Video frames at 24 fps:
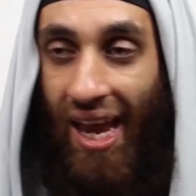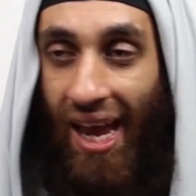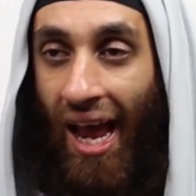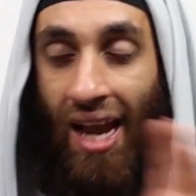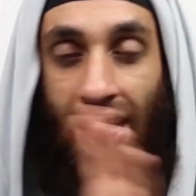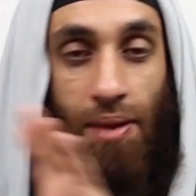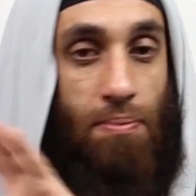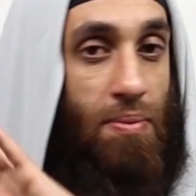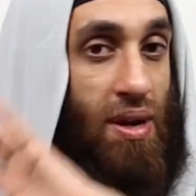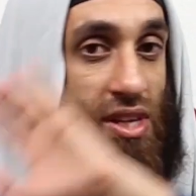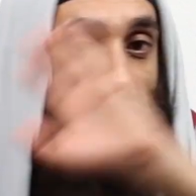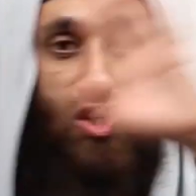
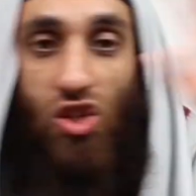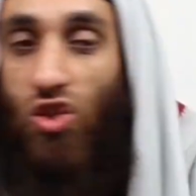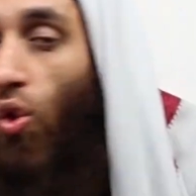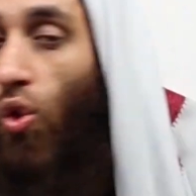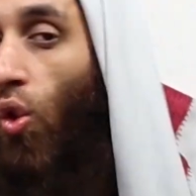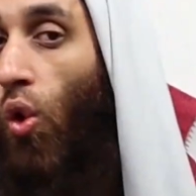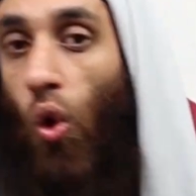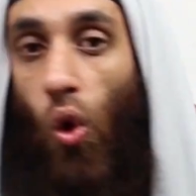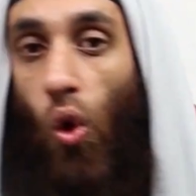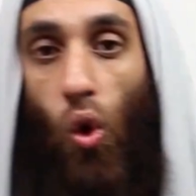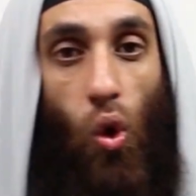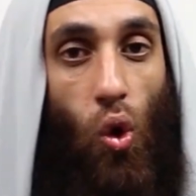And he mentions
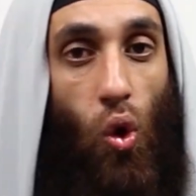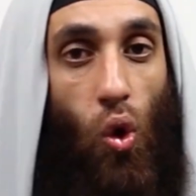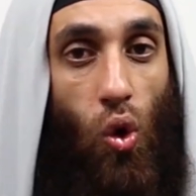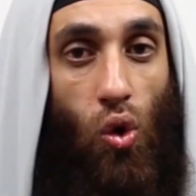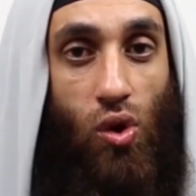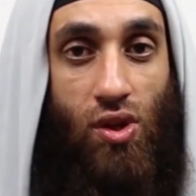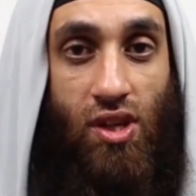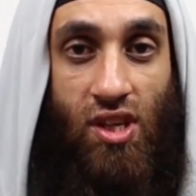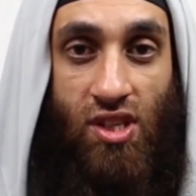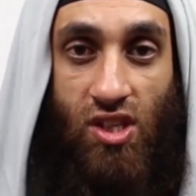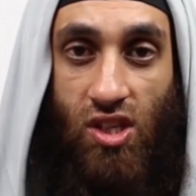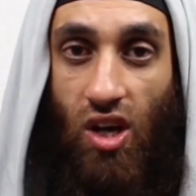
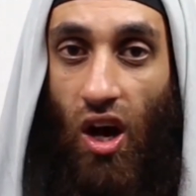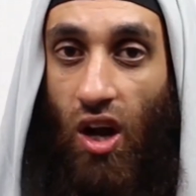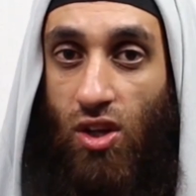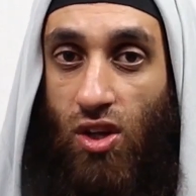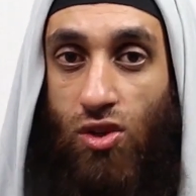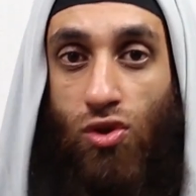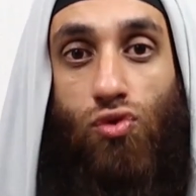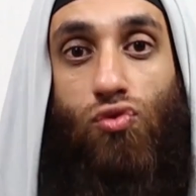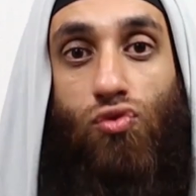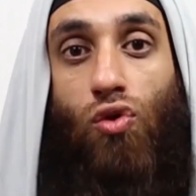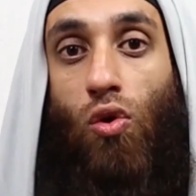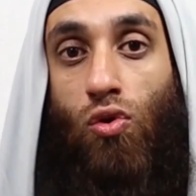all the
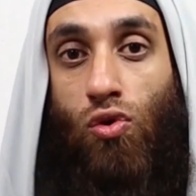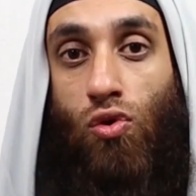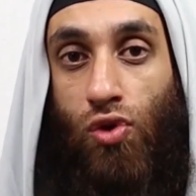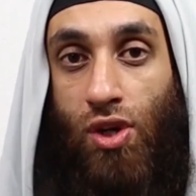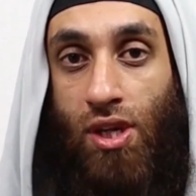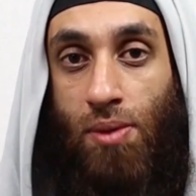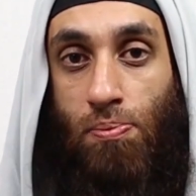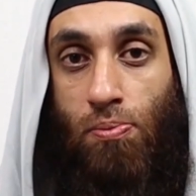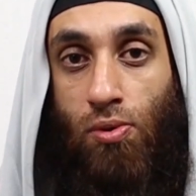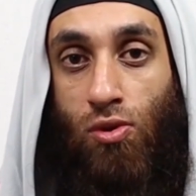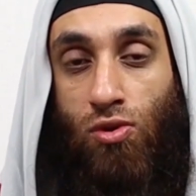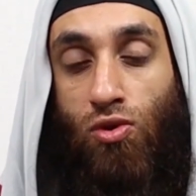scholars who wrote
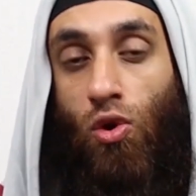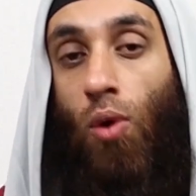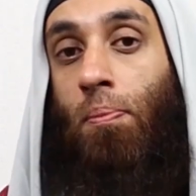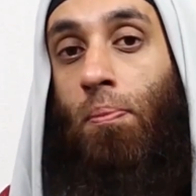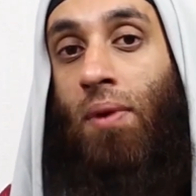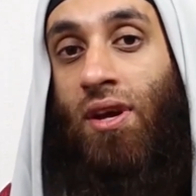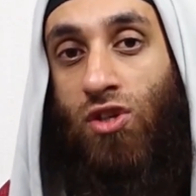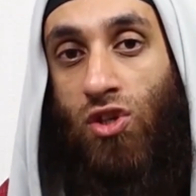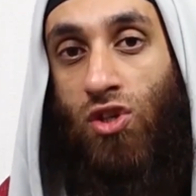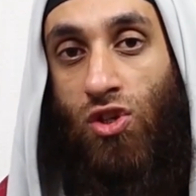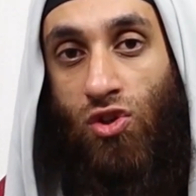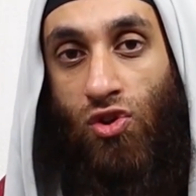creed books or
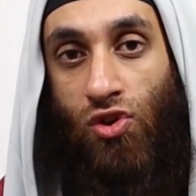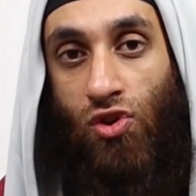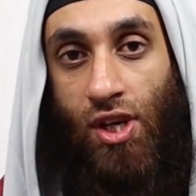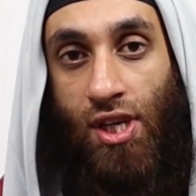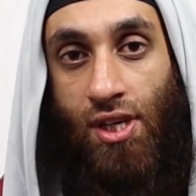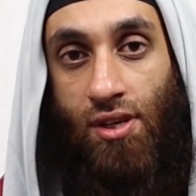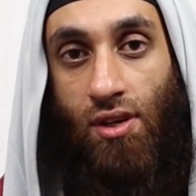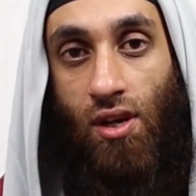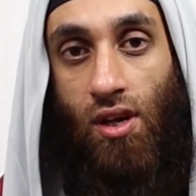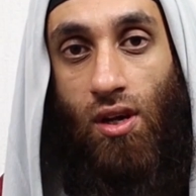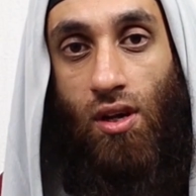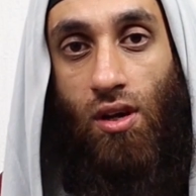mentioned
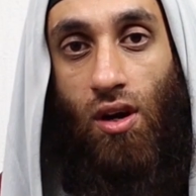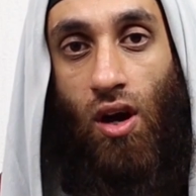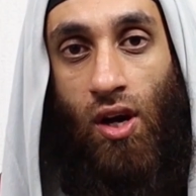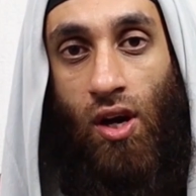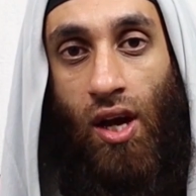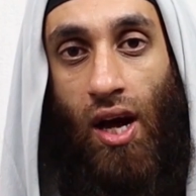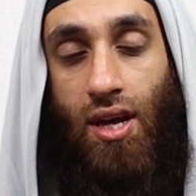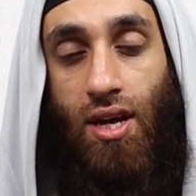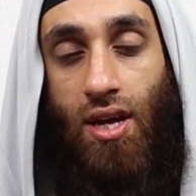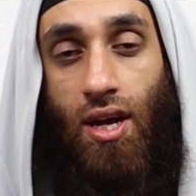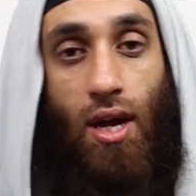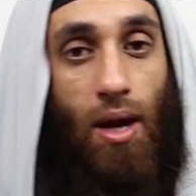creed,
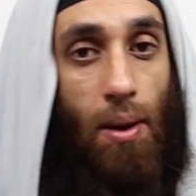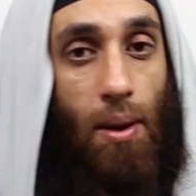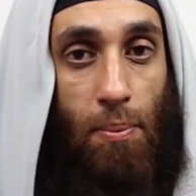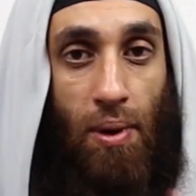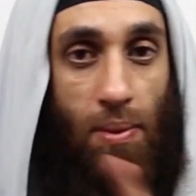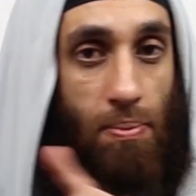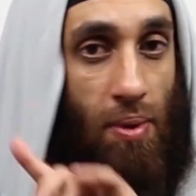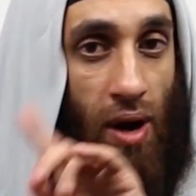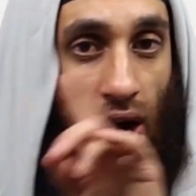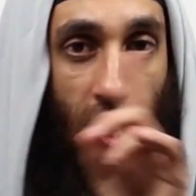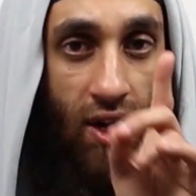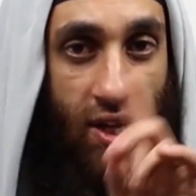okay?
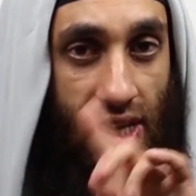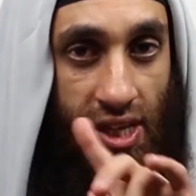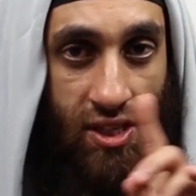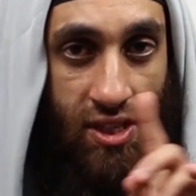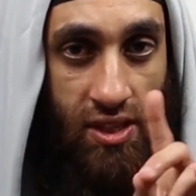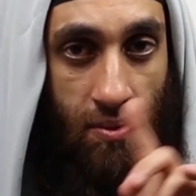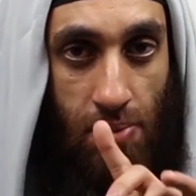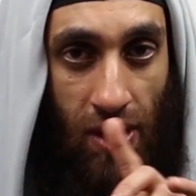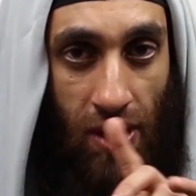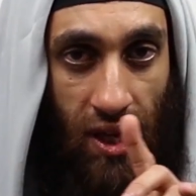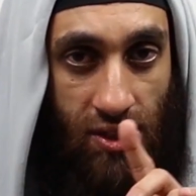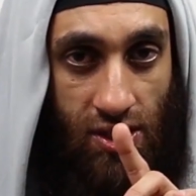Barbahreegate
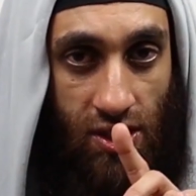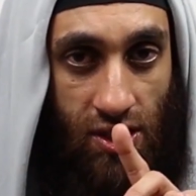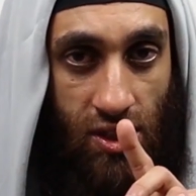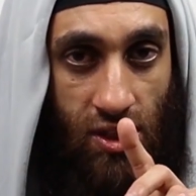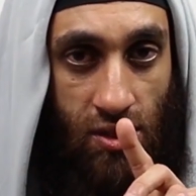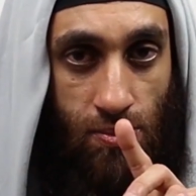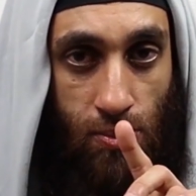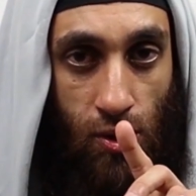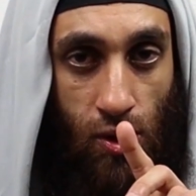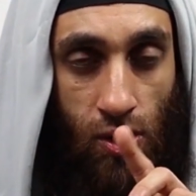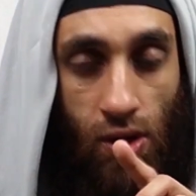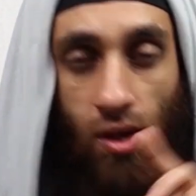isn't placed in
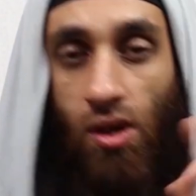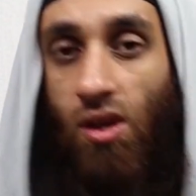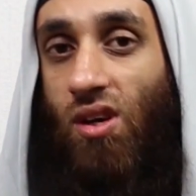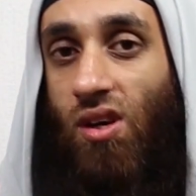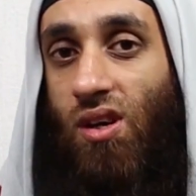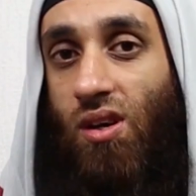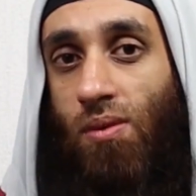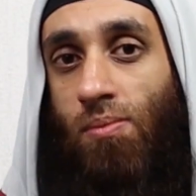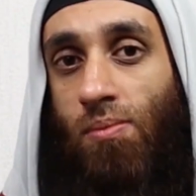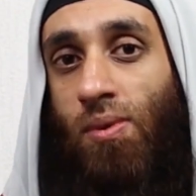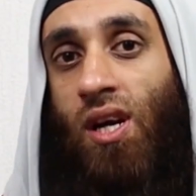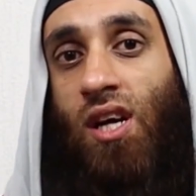his book.
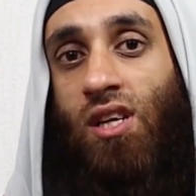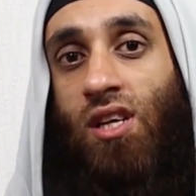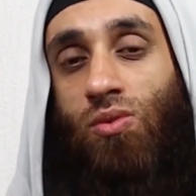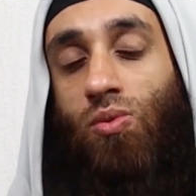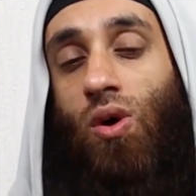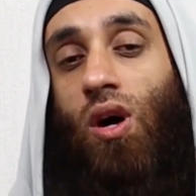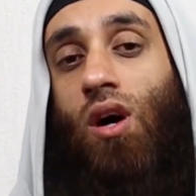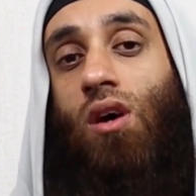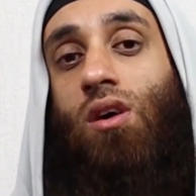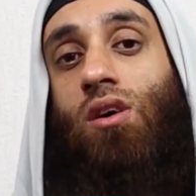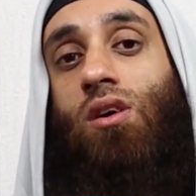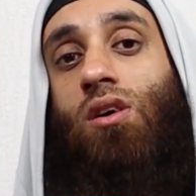But guess
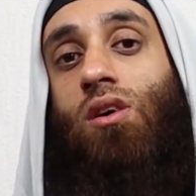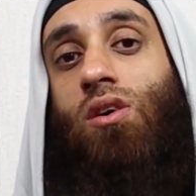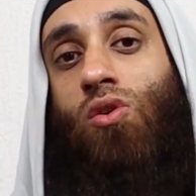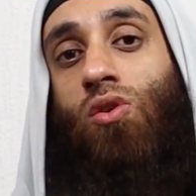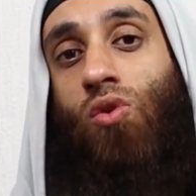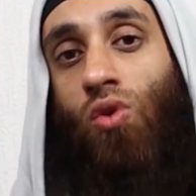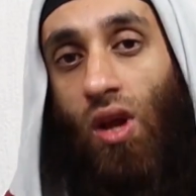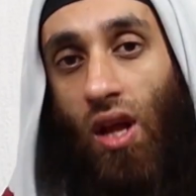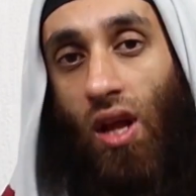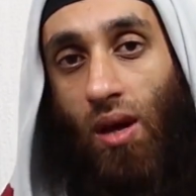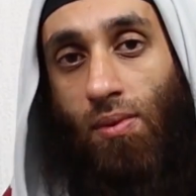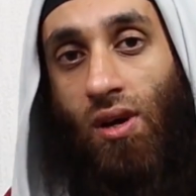what?
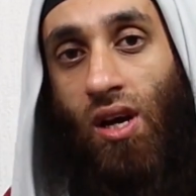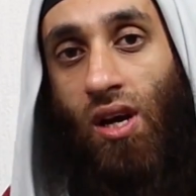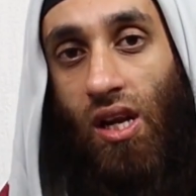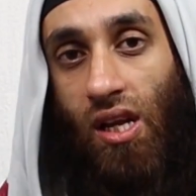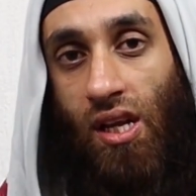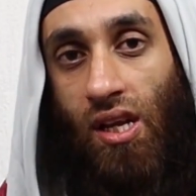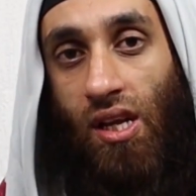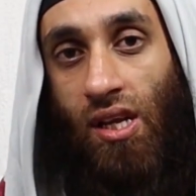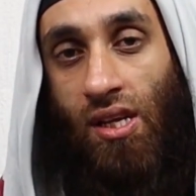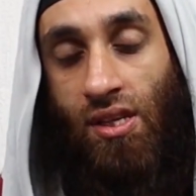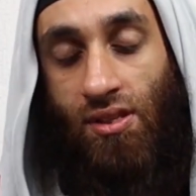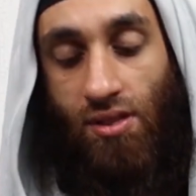Ghulam
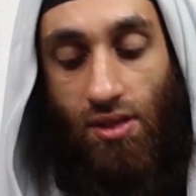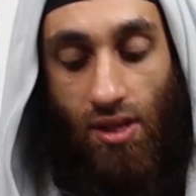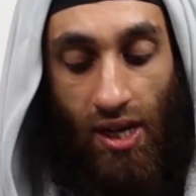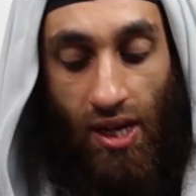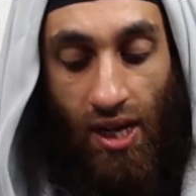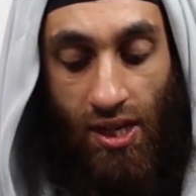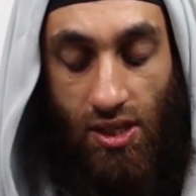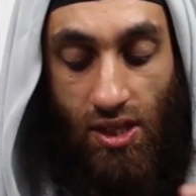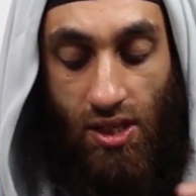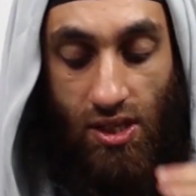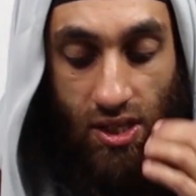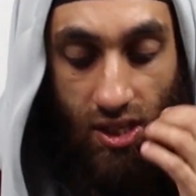Khalil is.
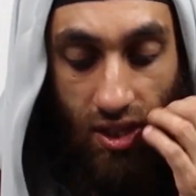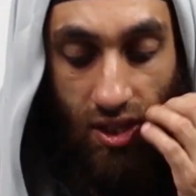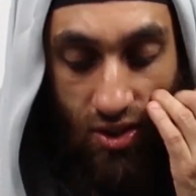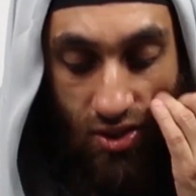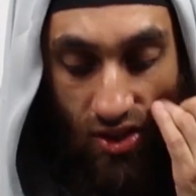As you can see